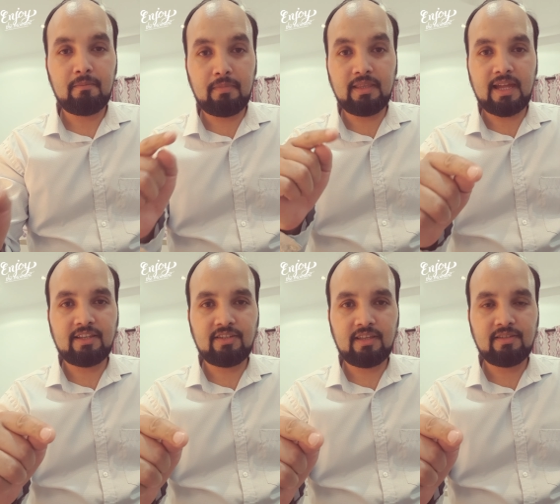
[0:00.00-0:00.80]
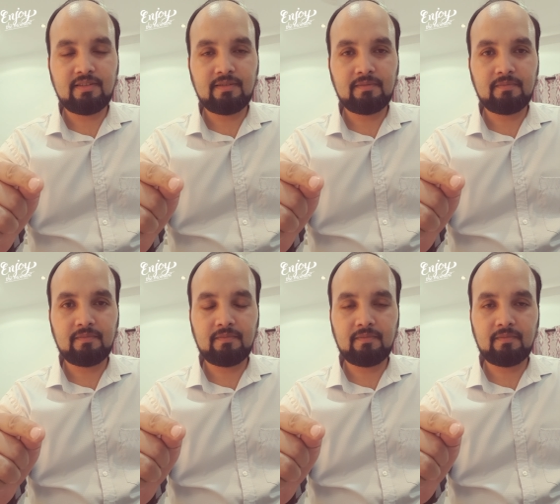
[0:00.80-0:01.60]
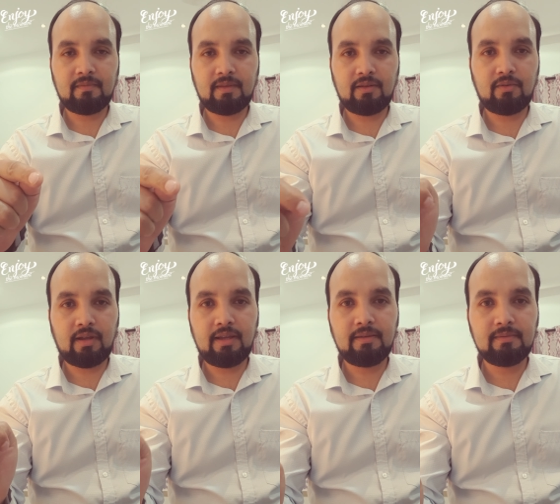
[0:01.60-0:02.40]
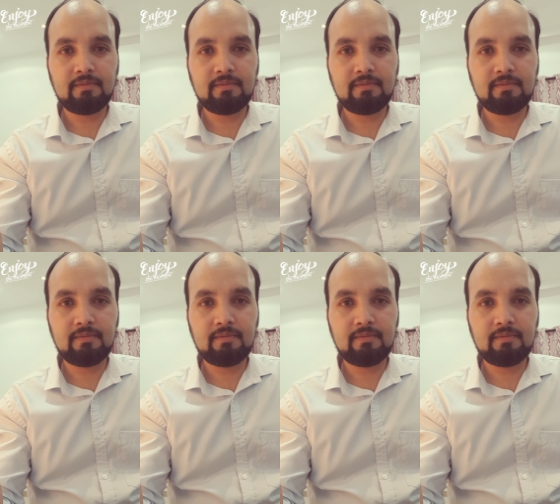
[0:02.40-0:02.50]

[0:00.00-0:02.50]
be that change, okay?